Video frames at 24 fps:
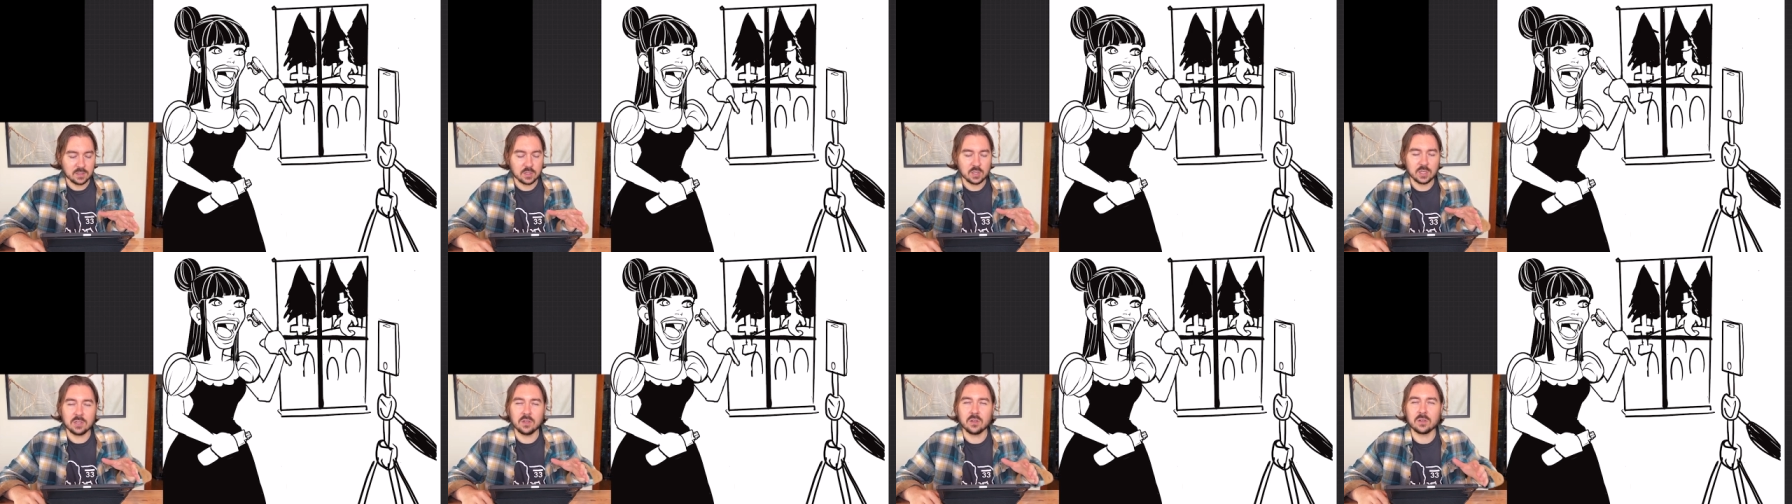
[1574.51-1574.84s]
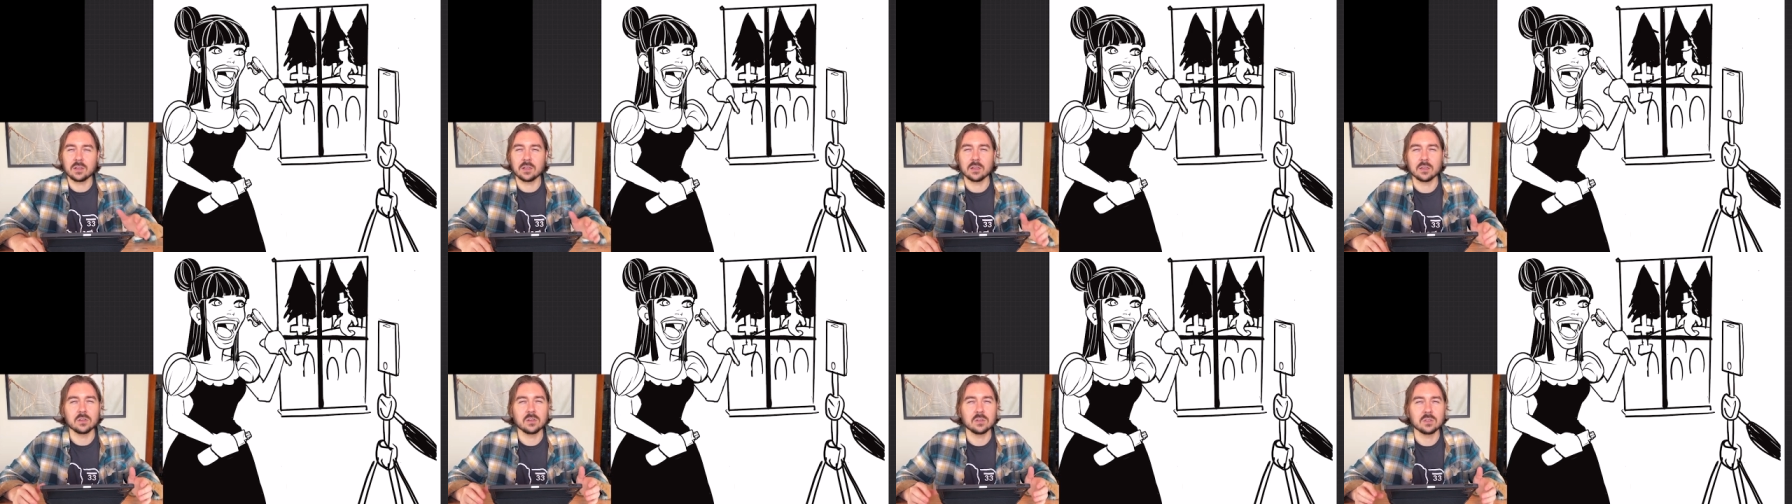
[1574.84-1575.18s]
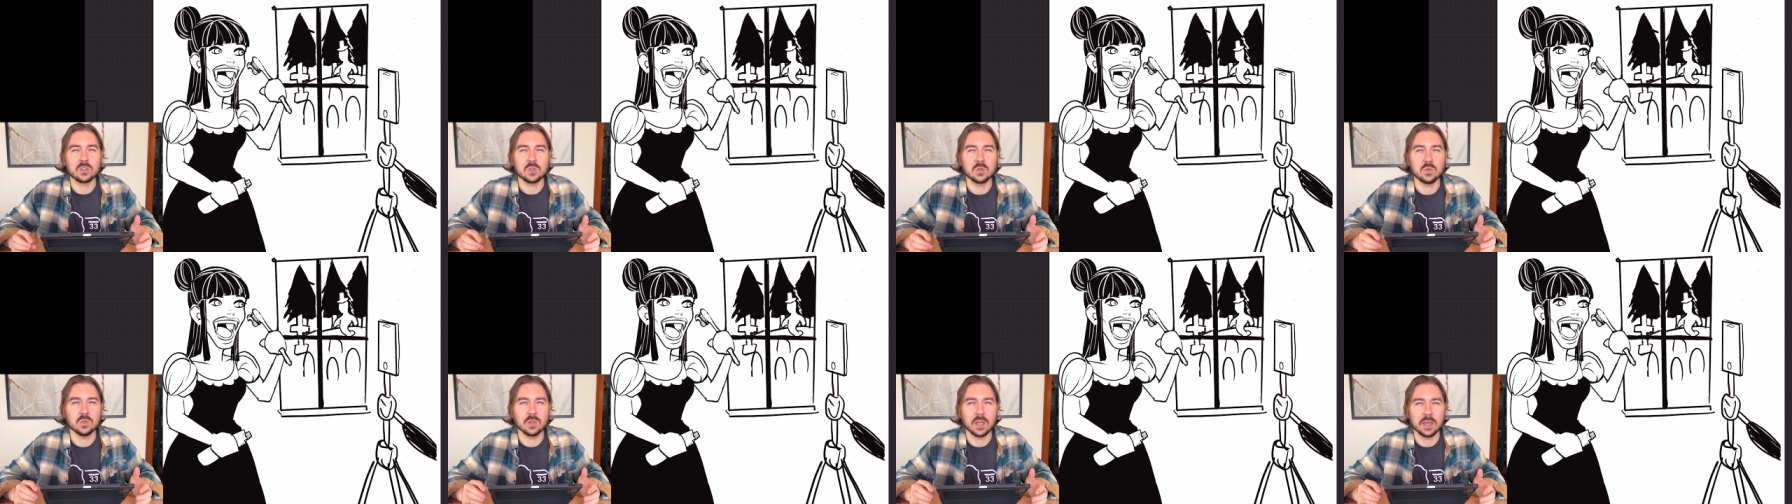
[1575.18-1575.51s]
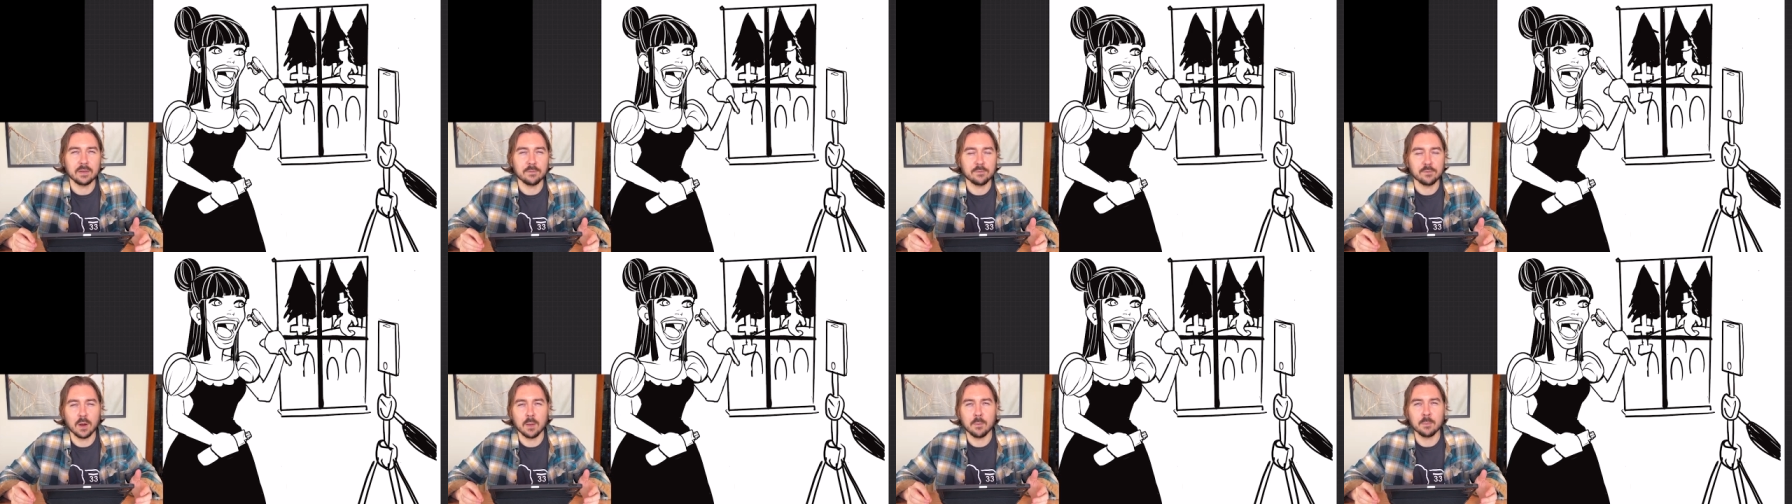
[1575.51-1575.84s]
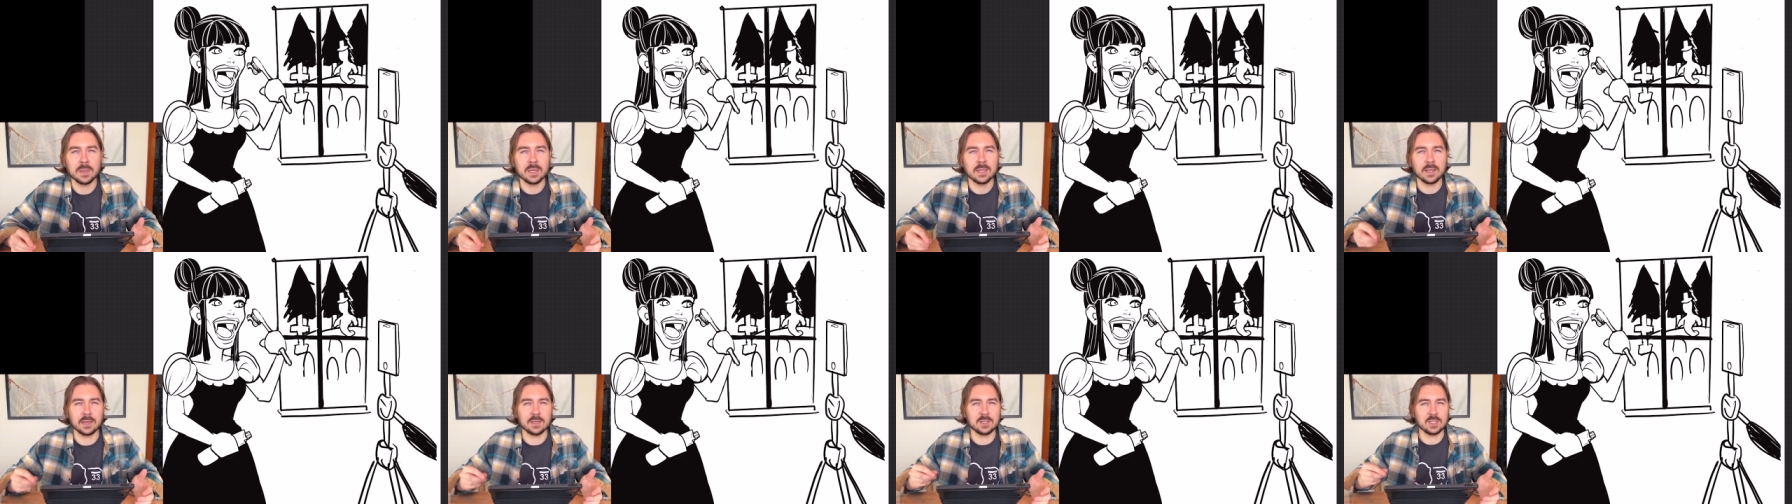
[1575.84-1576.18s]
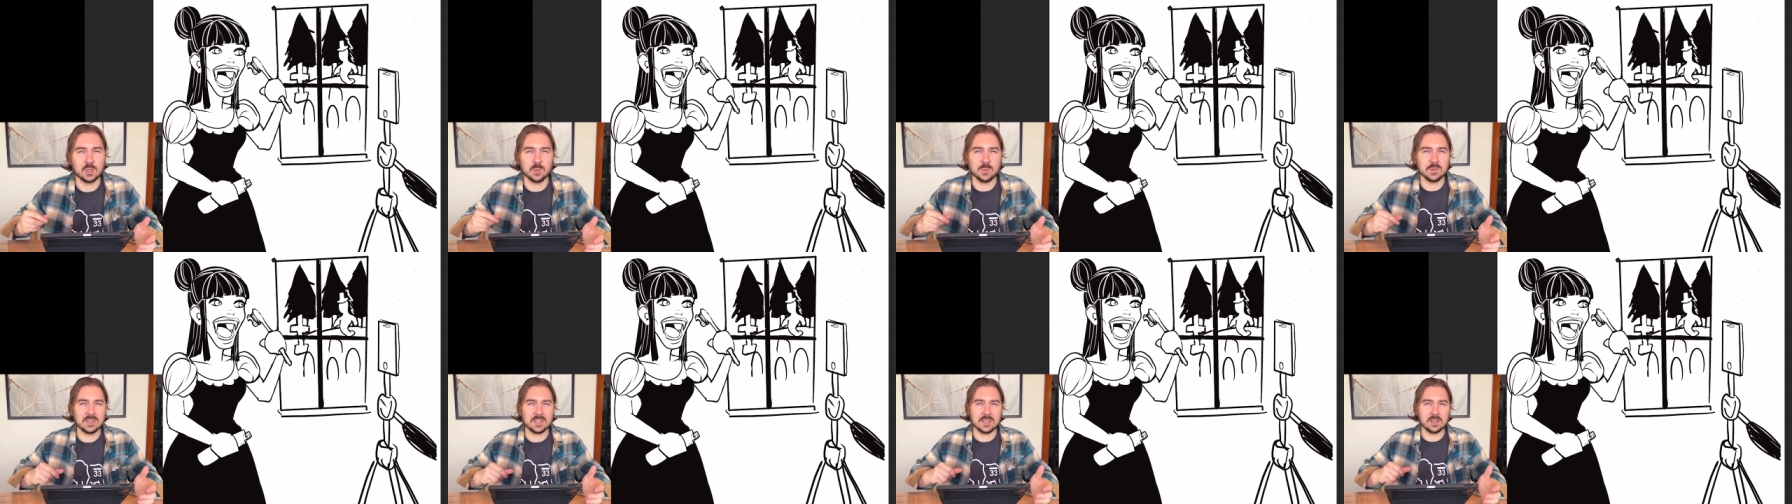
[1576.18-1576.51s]
She looked a little too like frumpy, like she
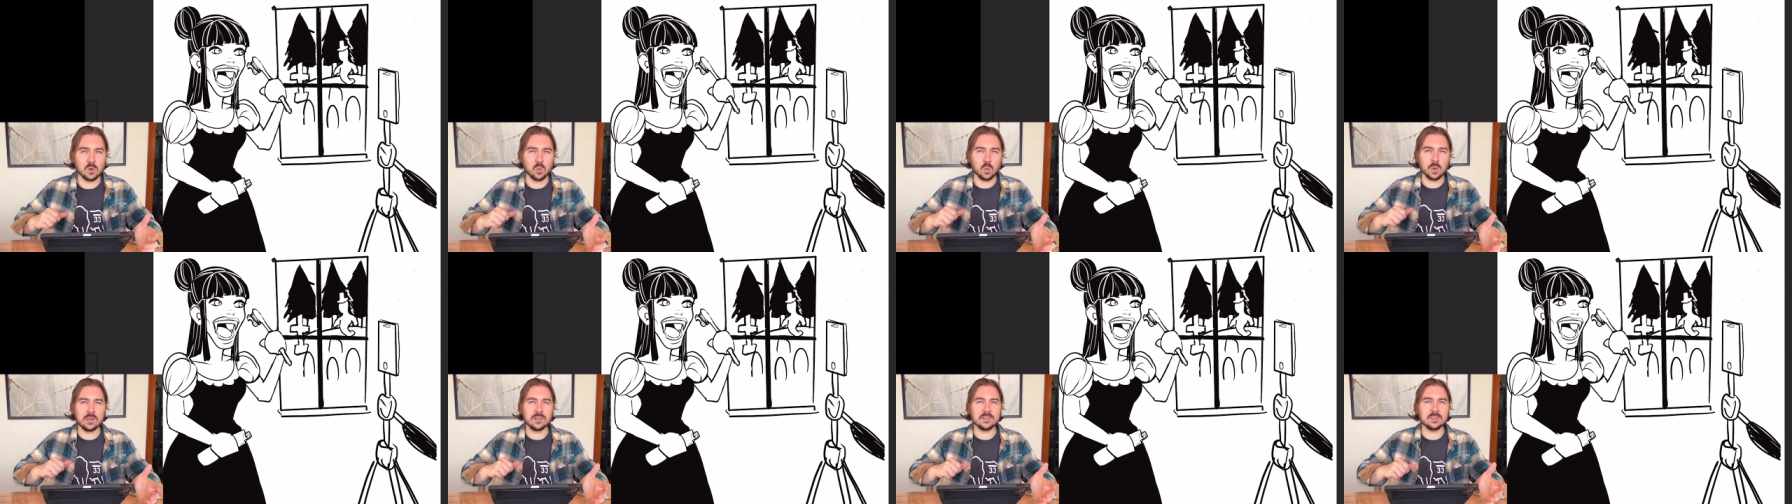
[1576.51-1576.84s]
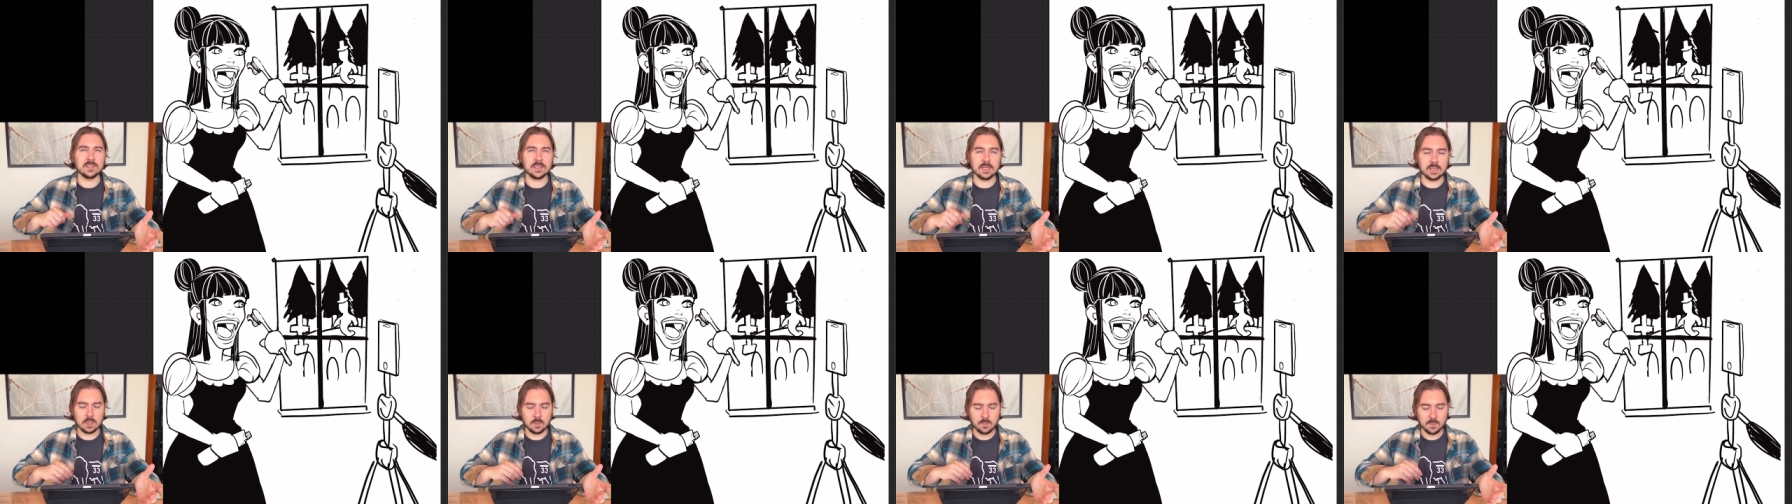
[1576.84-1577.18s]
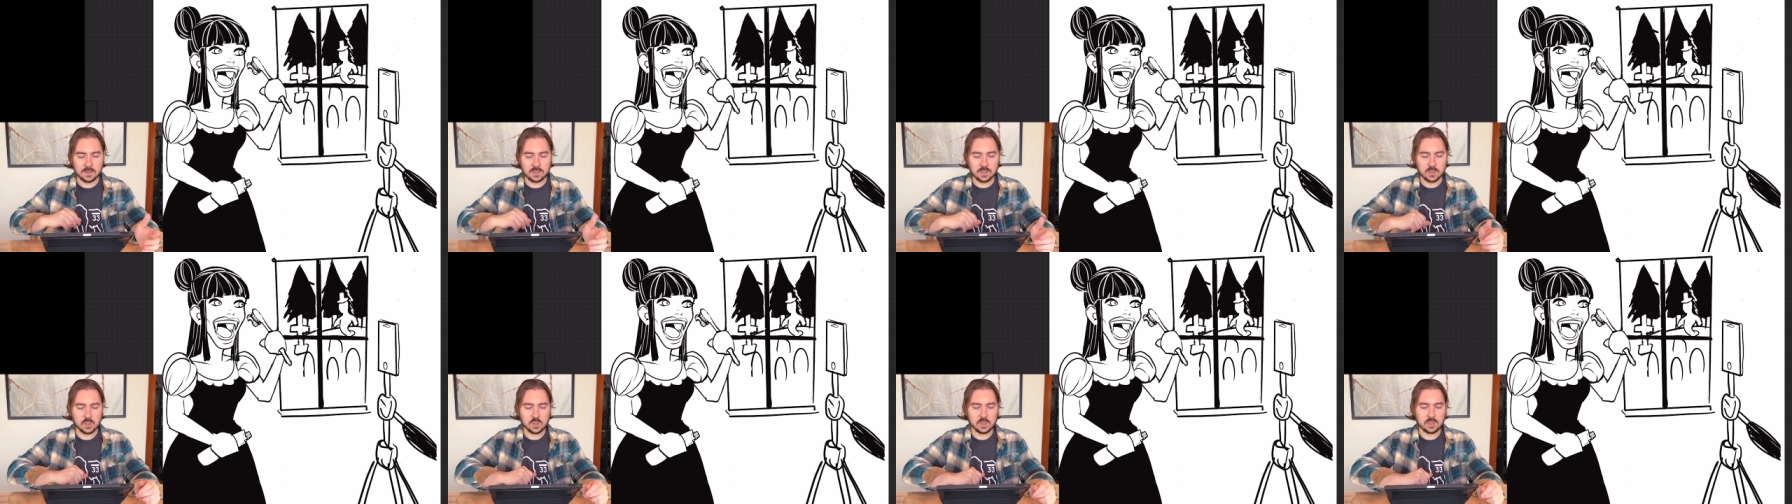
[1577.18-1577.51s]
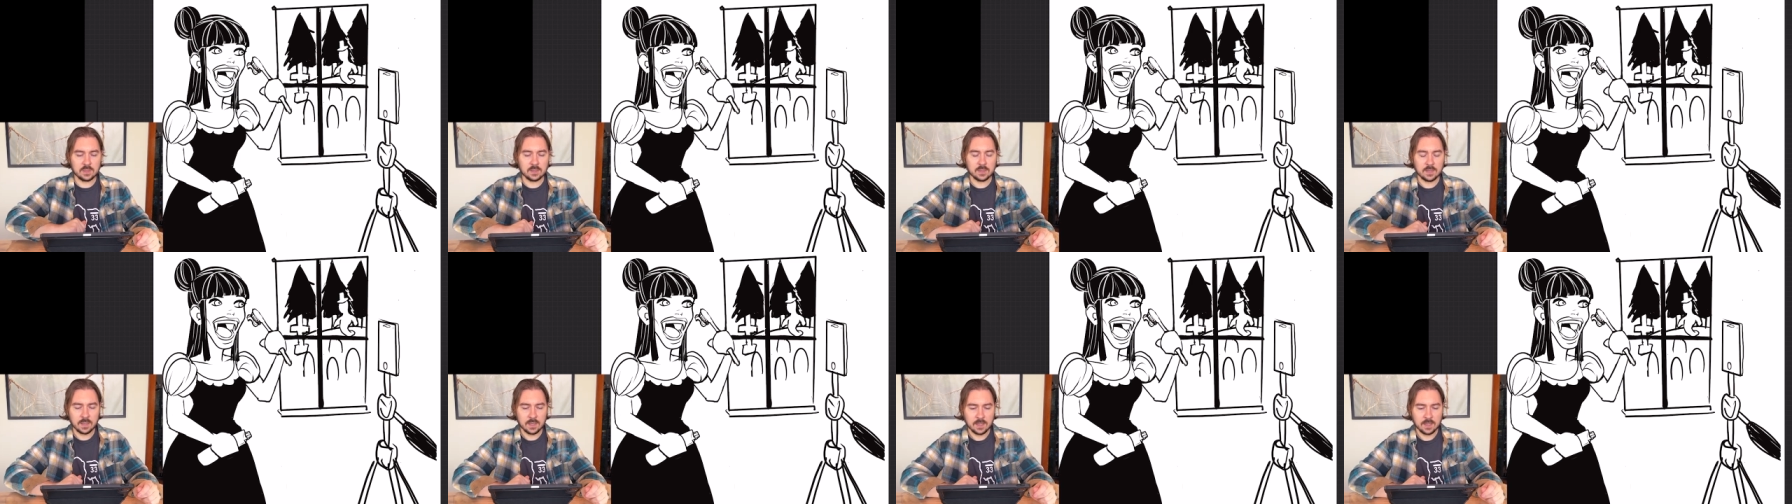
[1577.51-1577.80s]
was in a weird sitting position.